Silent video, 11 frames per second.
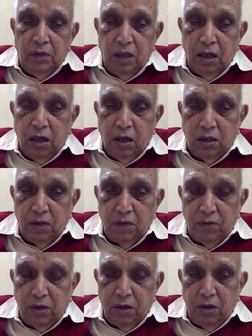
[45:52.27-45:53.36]
the laws of
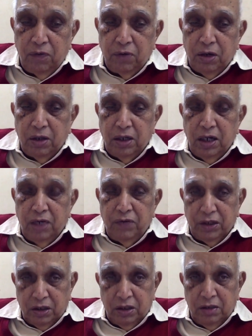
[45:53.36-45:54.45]
law of cause and
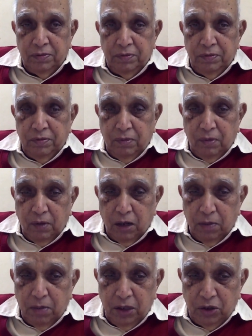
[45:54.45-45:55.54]
effect
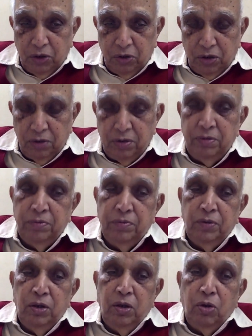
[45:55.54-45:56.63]
normally should
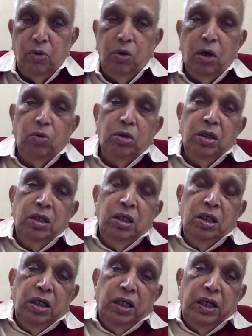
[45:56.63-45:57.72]
rule out
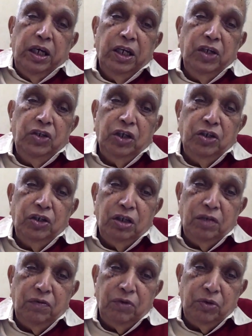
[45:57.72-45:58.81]
any change in the
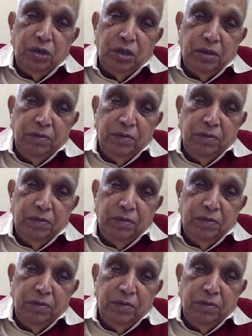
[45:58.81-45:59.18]
future.